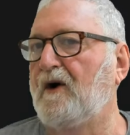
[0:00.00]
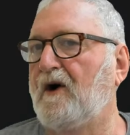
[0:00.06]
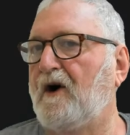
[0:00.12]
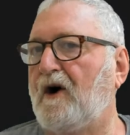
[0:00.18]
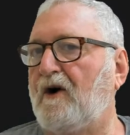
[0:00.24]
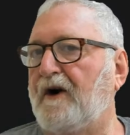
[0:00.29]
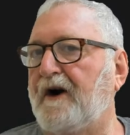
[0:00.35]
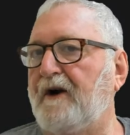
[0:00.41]

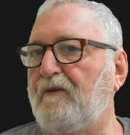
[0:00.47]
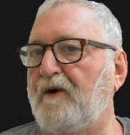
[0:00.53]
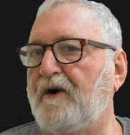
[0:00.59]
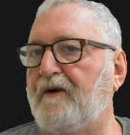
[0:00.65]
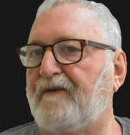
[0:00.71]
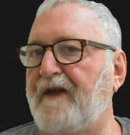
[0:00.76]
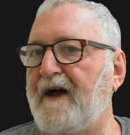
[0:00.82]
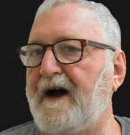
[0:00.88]
I'll get rid
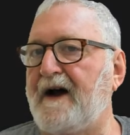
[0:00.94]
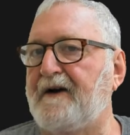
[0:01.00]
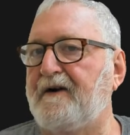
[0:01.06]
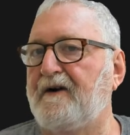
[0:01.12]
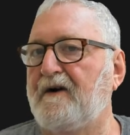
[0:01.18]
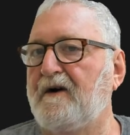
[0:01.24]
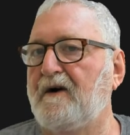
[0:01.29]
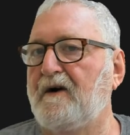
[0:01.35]
of
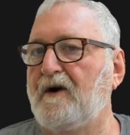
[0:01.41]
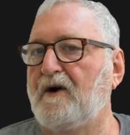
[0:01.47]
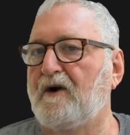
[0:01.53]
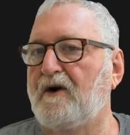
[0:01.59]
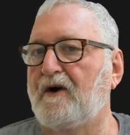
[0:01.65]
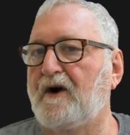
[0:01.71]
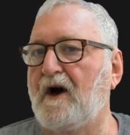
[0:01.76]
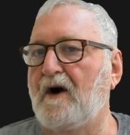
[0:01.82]
that.
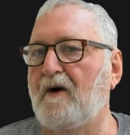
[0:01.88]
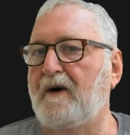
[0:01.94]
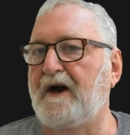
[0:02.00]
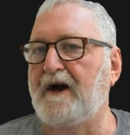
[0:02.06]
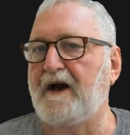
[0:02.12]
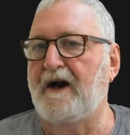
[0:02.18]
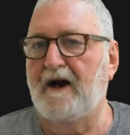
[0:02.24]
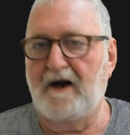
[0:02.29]
Go
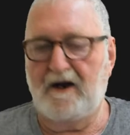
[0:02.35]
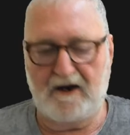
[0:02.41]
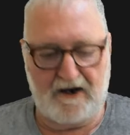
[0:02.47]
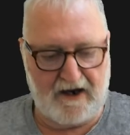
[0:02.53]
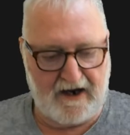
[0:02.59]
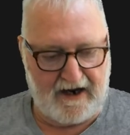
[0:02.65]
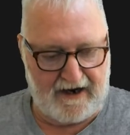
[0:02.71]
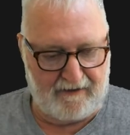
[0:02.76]
here
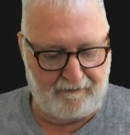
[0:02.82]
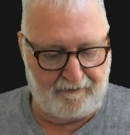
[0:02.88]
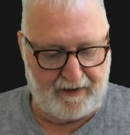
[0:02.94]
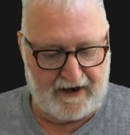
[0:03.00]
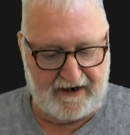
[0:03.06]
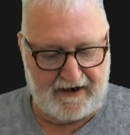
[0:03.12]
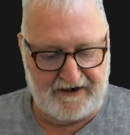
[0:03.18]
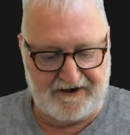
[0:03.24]
and
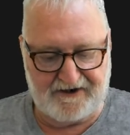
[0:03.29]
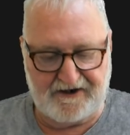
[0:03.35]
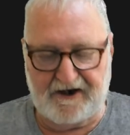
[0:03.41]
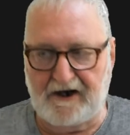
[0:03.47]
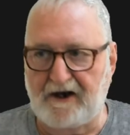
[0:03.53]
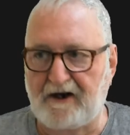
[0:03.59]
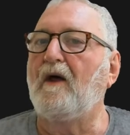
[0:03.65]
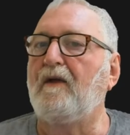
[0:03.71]
paste
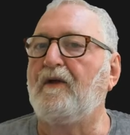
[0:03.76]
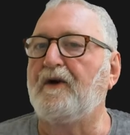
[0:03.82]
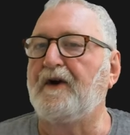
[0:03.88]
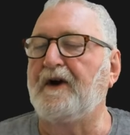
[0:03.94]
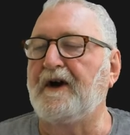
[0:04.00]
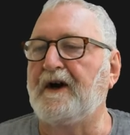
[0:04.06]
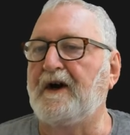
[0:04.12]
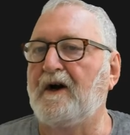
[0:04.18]
in
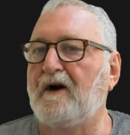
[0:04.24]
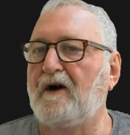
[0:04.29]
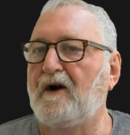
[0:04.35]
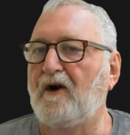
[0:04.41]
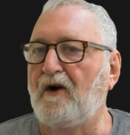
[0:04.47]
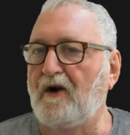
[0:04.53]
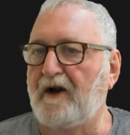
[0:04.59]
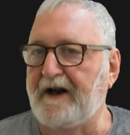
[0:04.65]
the
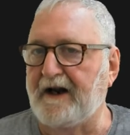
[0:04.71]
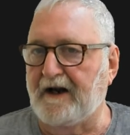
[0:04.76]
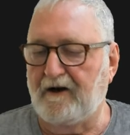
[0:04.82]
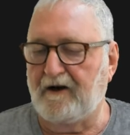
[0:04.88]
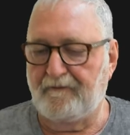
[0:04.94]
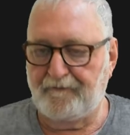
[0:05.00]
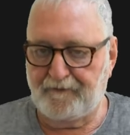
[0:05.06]
link.